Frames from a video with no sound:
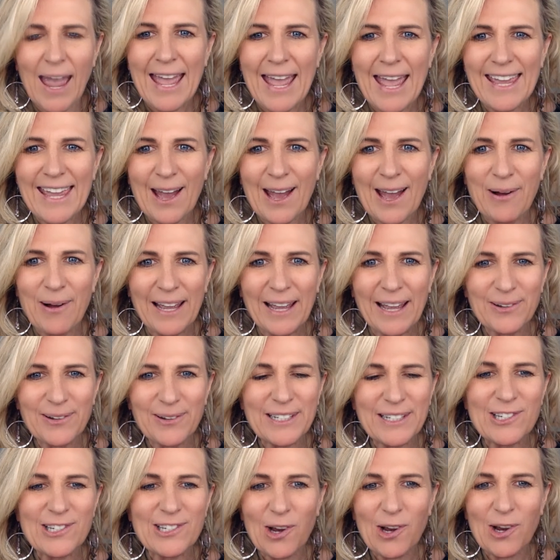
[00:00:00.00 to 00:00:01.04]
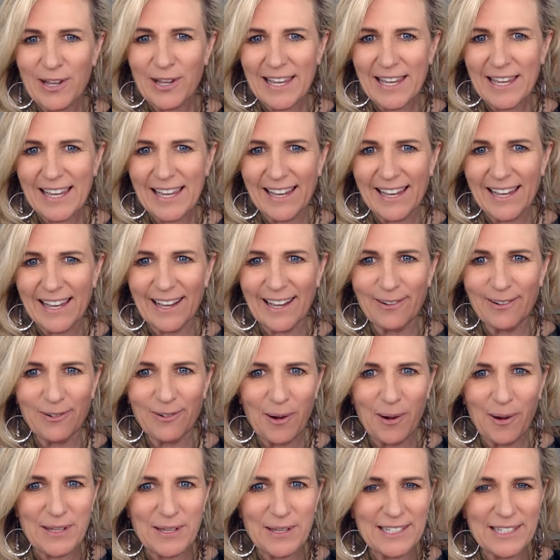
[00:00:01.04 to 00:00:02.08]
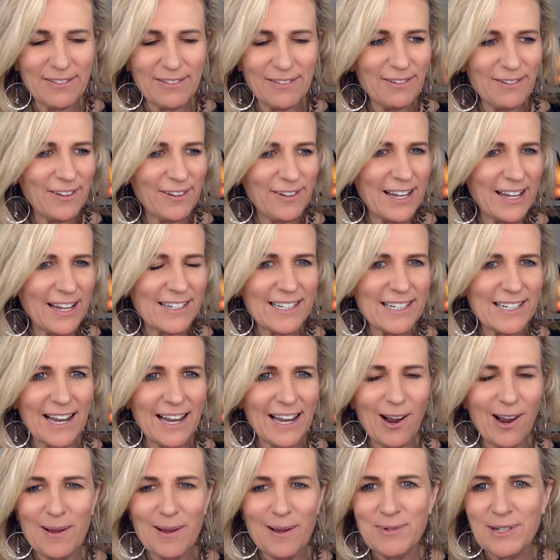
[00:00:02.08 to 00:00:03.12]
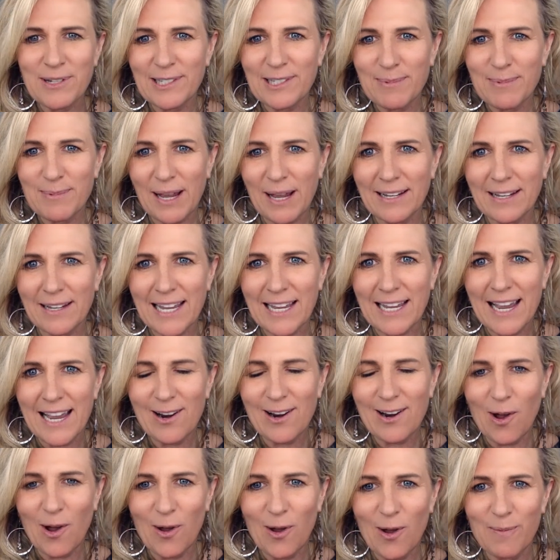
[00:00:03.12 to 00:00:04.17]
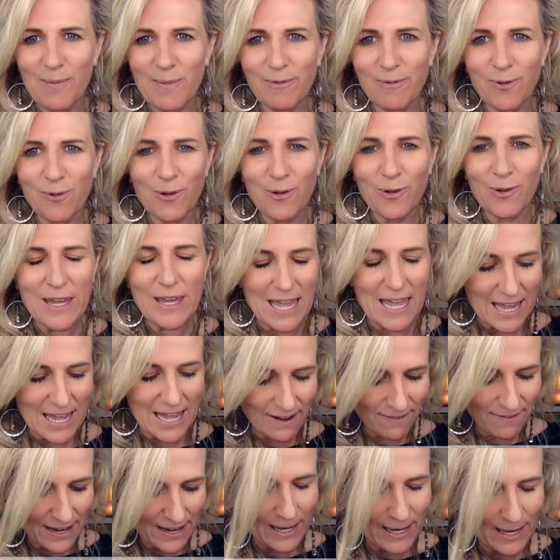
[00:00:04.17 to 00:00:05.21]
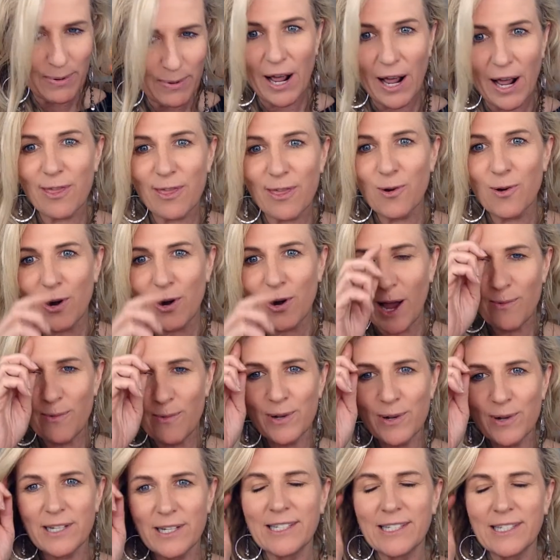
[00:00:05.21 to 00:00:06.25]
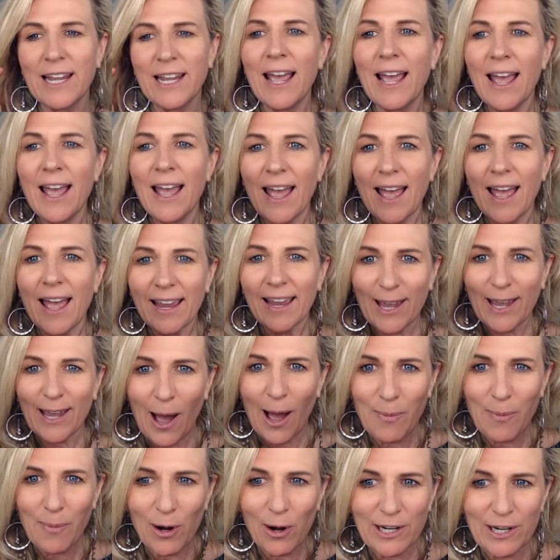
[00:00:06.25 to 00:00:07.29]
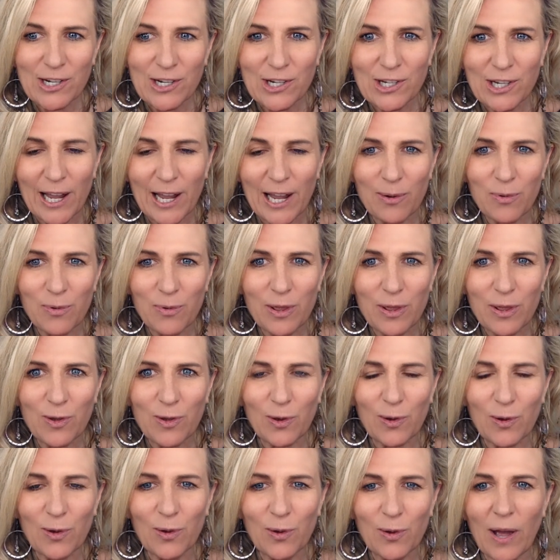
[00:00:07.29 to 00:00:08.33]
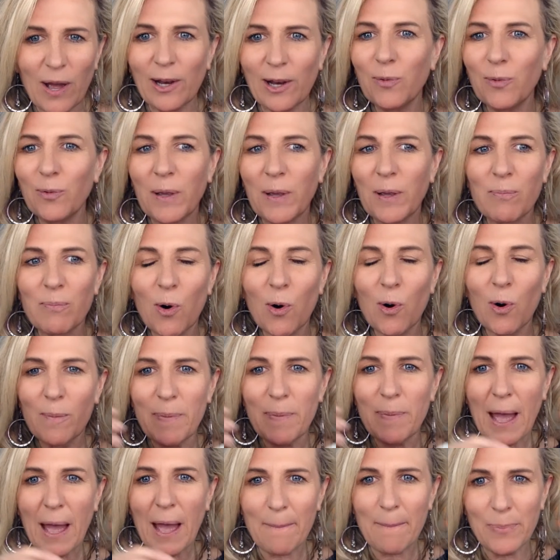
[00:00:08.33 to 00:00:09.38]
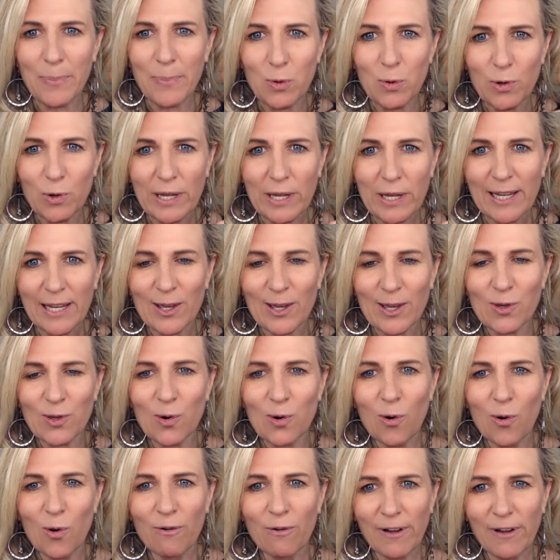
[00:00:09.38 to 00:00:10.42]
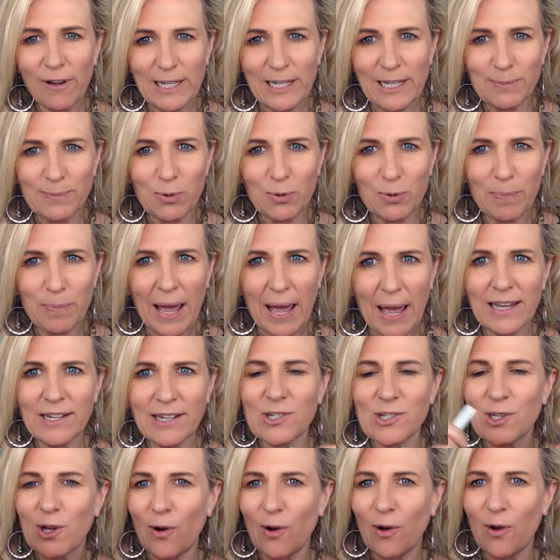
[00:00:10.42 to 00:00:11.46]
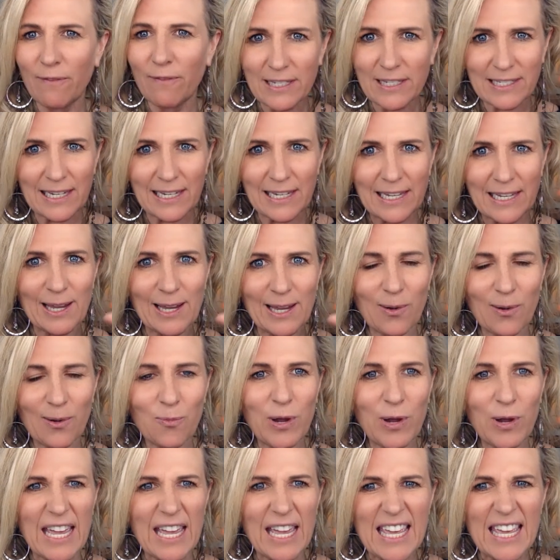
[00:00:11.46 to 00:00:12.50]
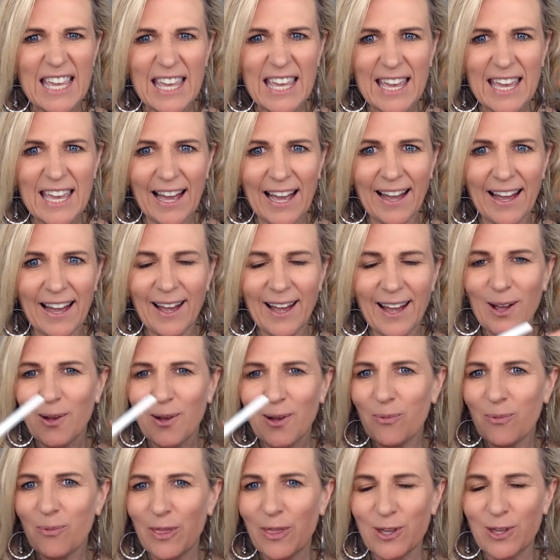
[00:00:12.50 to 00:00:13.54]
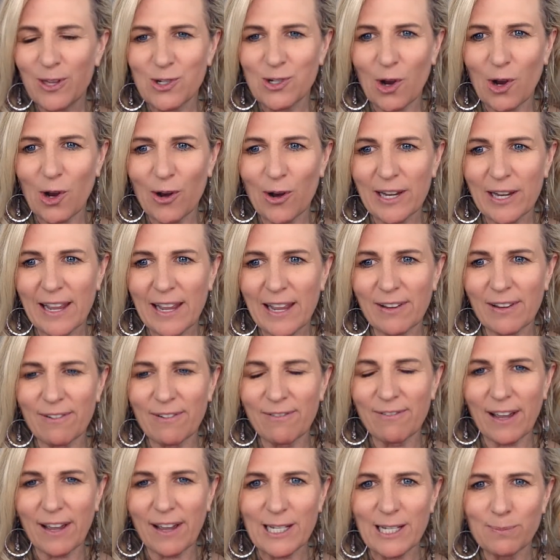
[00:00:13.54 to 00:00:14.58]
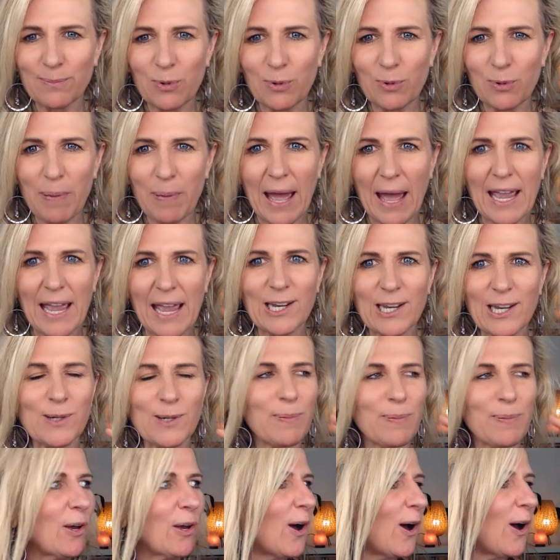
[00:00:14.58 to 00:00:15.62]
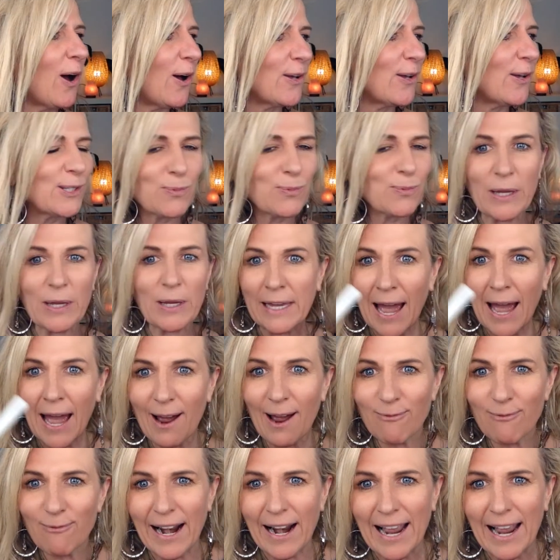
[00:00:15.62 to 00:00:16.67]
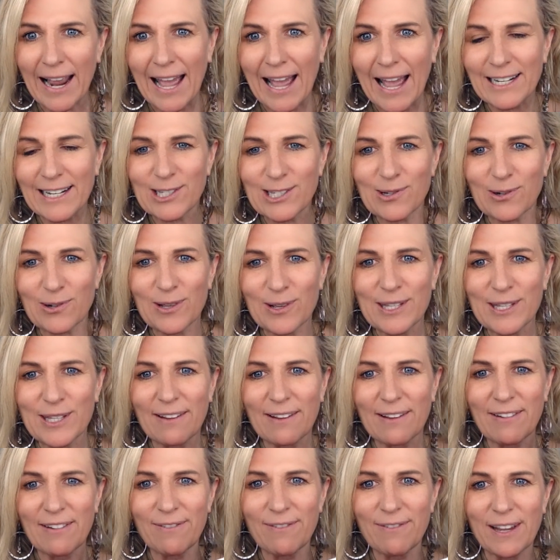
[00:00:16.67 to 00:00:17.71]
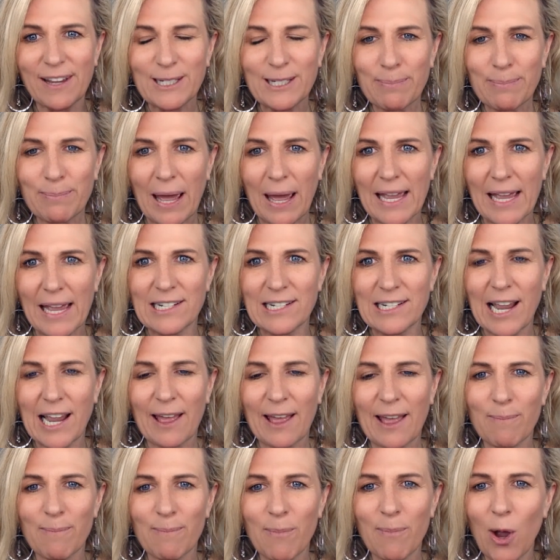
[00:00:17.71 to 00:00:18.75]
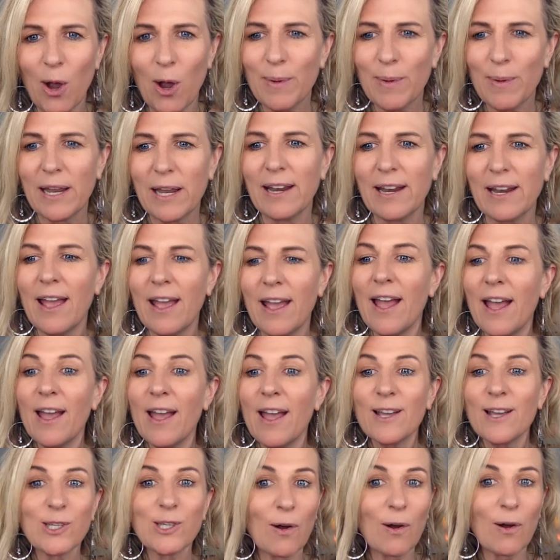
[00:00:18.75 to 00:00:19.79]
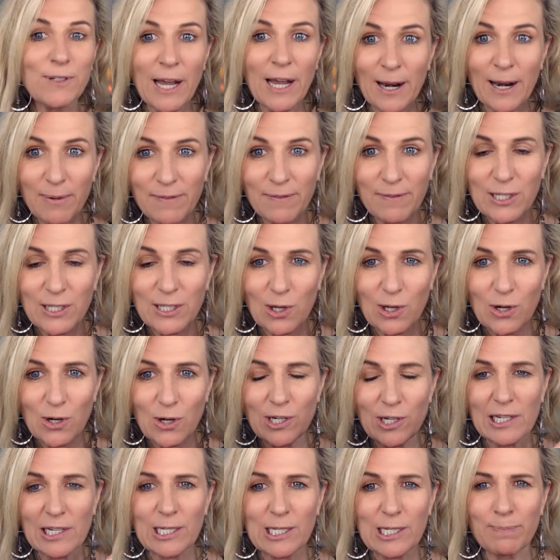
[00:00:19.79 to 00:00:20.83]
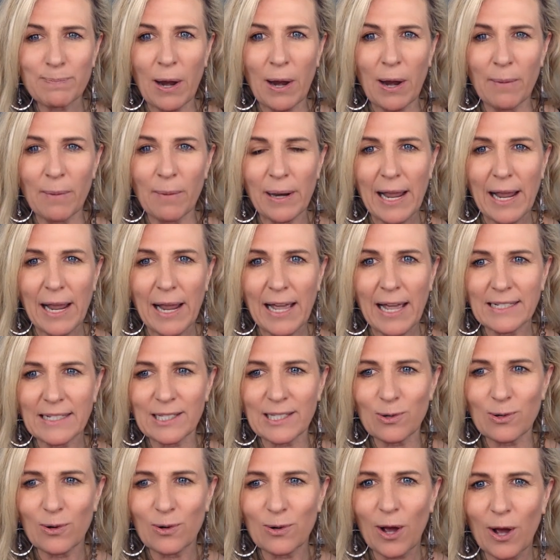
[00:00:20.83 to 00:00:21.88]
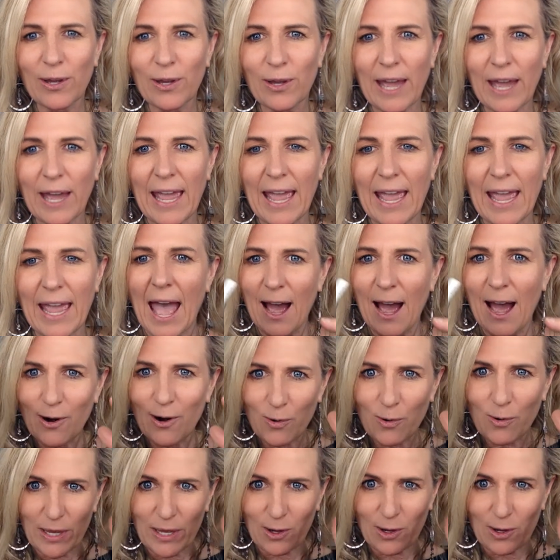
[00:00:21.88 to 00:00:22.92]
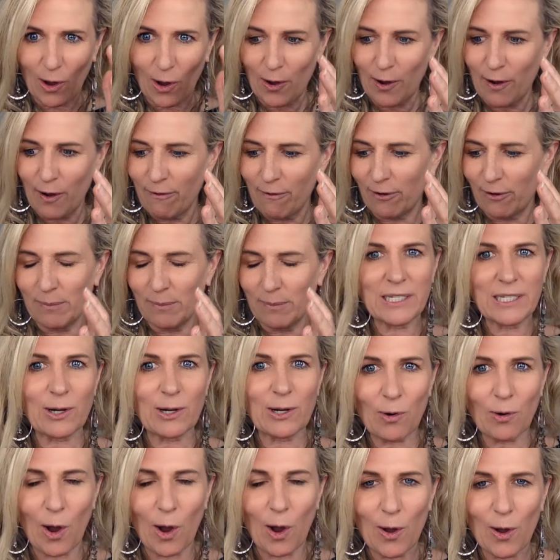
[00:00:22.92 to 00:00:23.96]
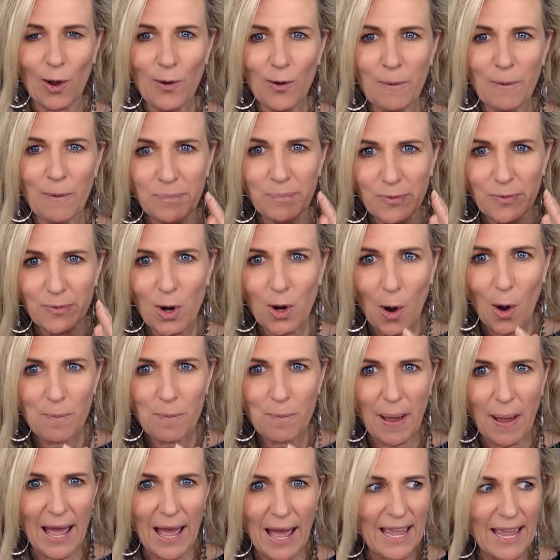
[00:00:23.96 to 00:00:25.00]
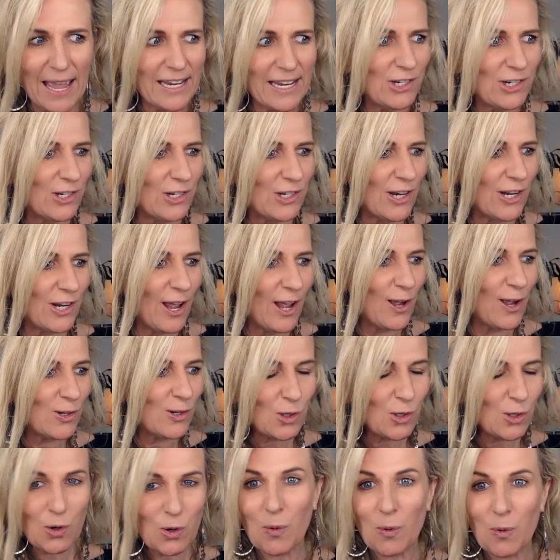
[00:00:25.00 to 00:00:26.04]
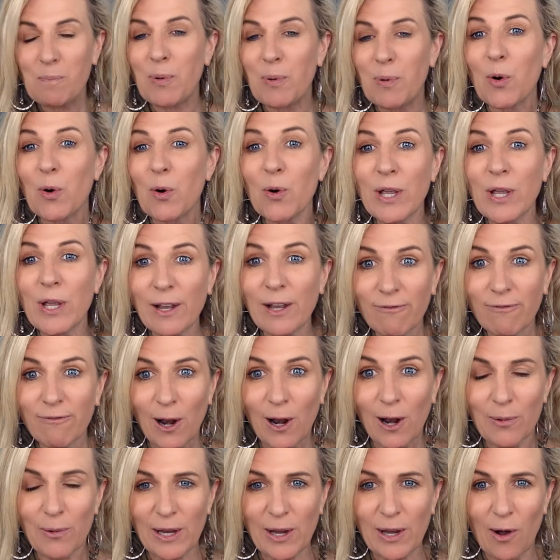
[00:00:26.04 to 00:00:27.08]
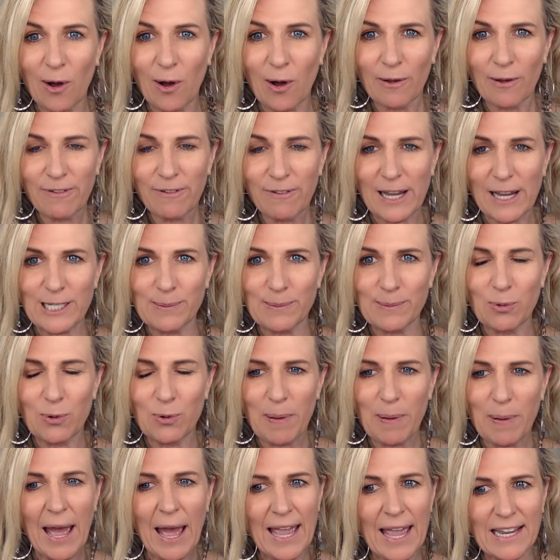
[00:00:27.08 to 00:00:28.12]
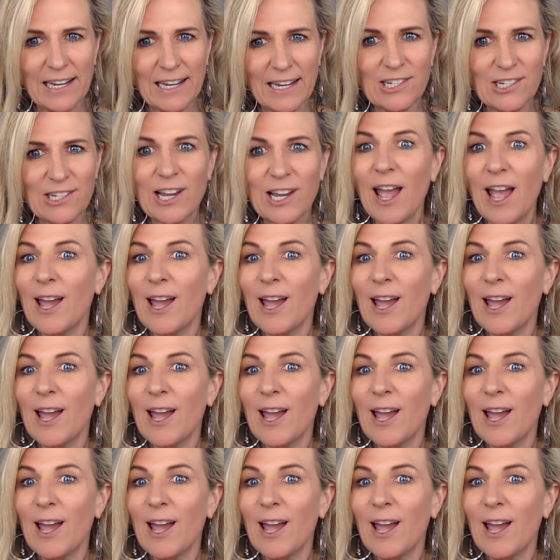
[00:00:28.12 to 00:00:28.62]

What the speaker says: Hey, how are you? It's Jody here from The 7 Effect, and I'm just about to head home for the evening, but I thought I would come on and share with you a little bit more about building your Facebook page. So obviously we're here with the Jody Neverd Facebook page because we can't run ads through 7 Effect page at the moment. So I've done a bit of a social experiment and thought, okay, how do we go from zero, no page, to building a following on a Facebook page,